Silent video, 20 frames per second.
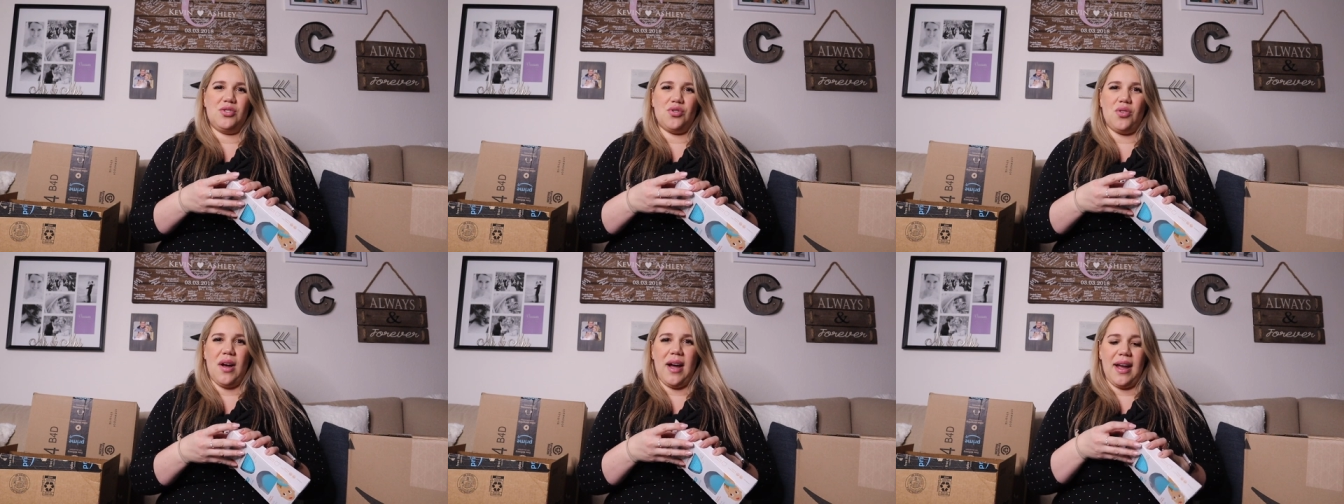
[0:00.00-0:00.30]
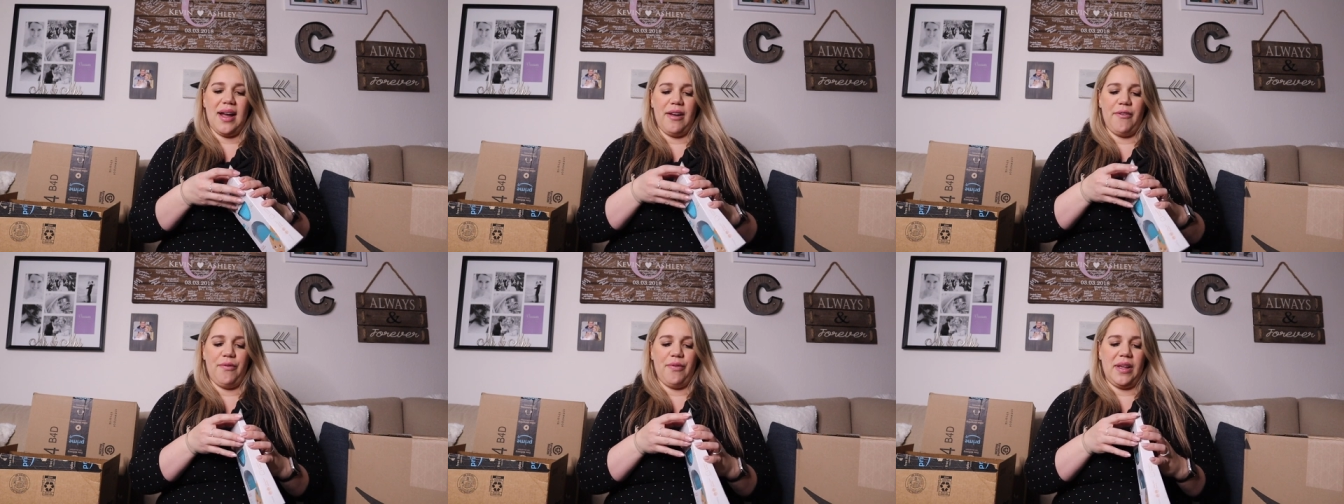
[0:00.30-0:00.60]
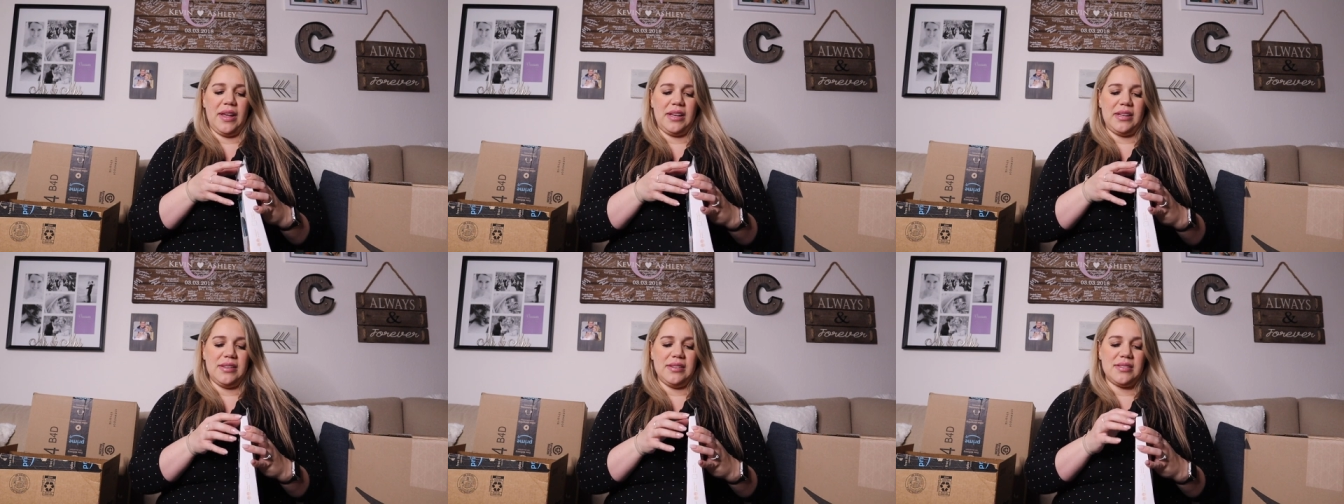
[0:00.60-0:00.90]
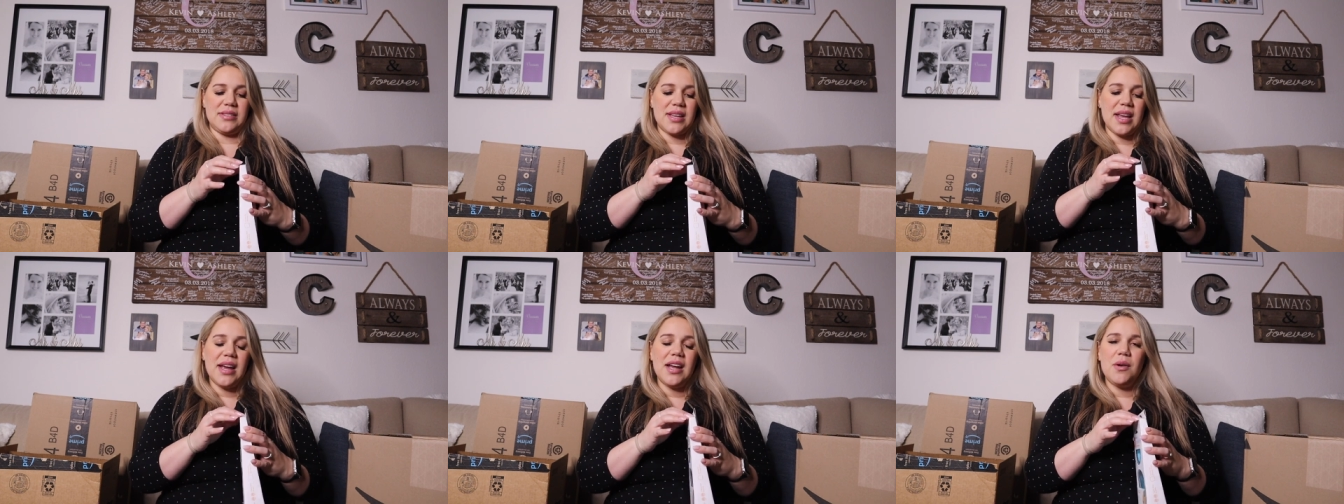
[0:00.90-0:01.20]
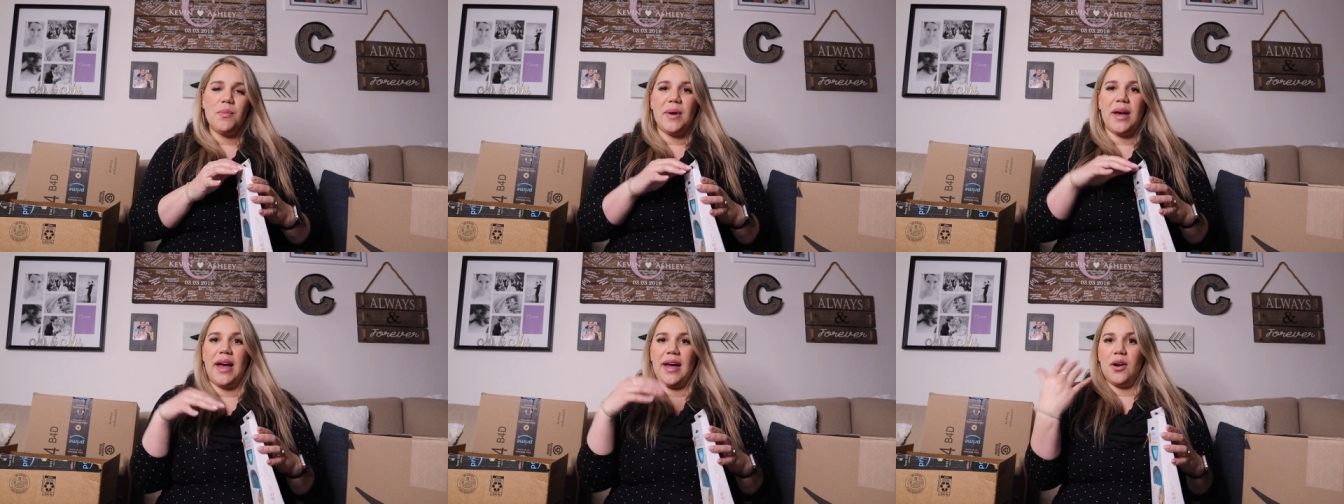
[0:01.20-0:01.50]
dry flaky
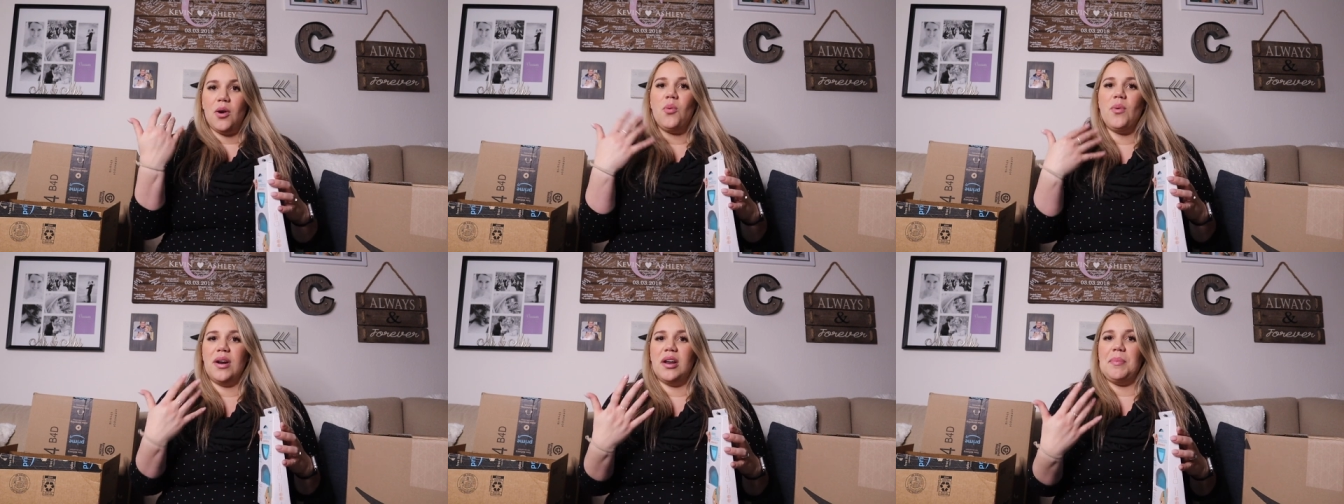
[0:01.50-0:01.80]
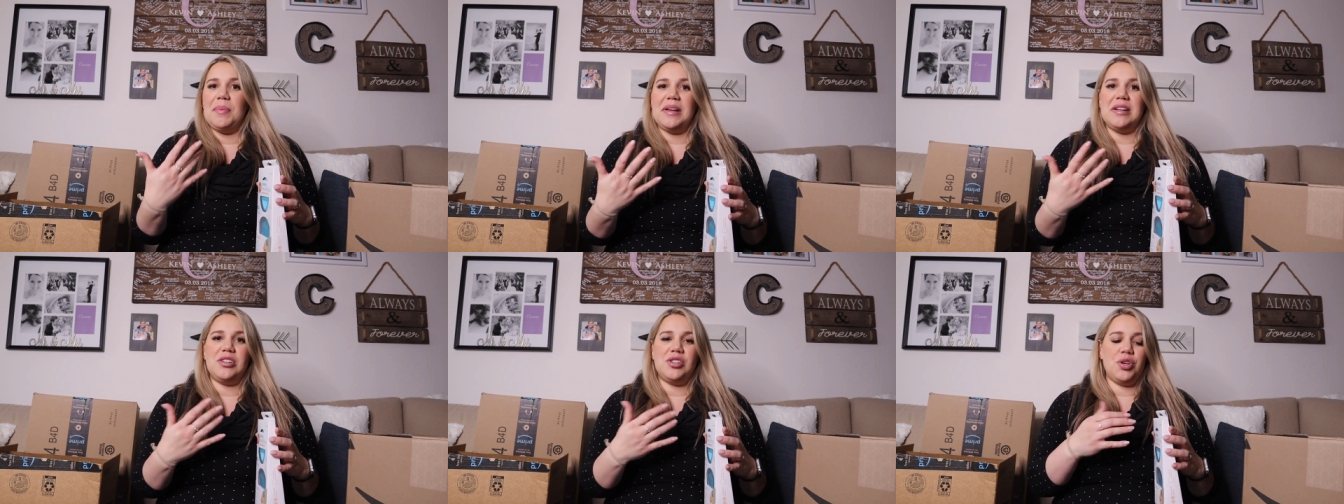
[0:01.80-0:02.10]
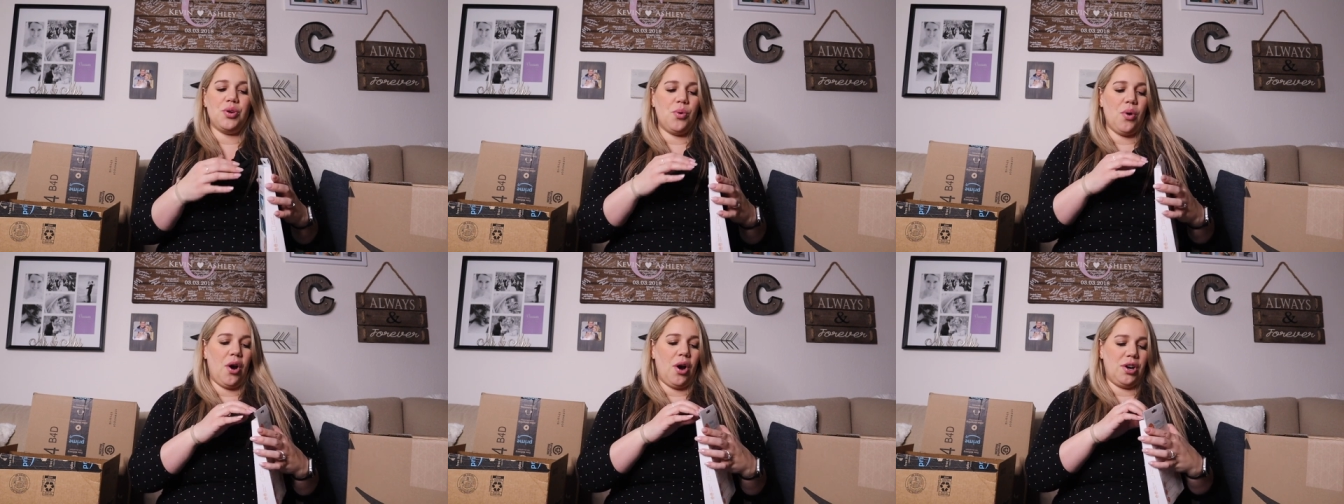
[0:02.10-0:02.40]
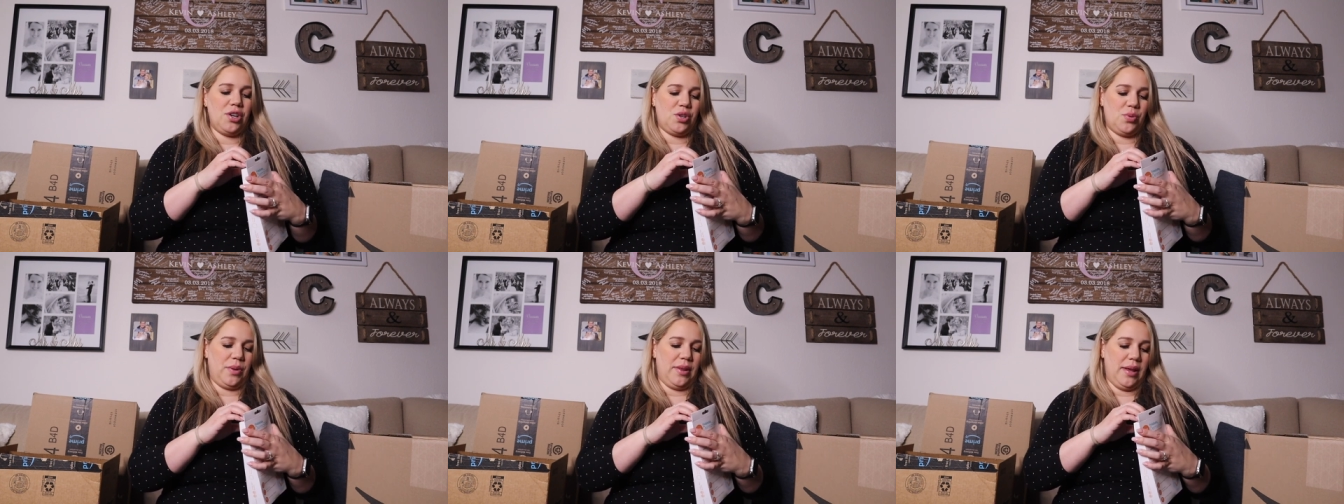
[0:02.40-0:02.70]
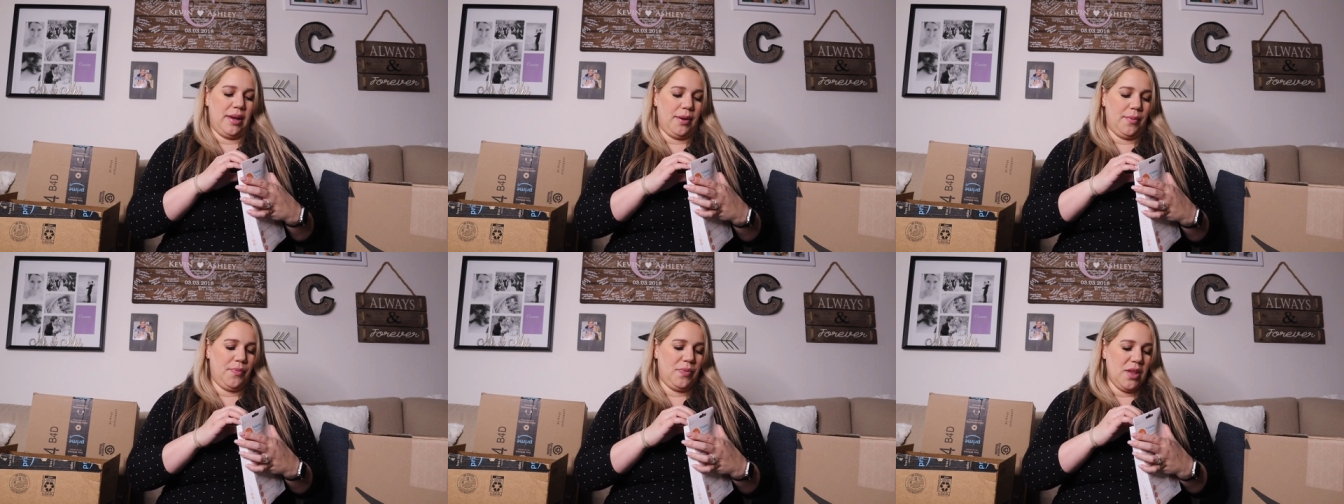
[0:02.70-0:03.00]
skin but I don't want to be too harsh with
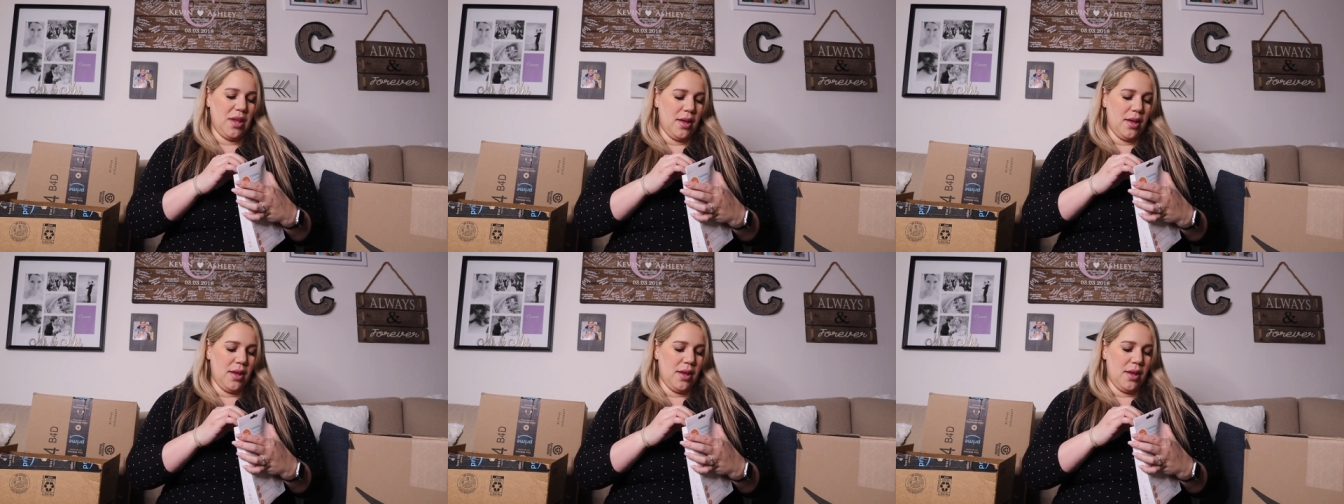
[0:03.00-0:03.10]
it.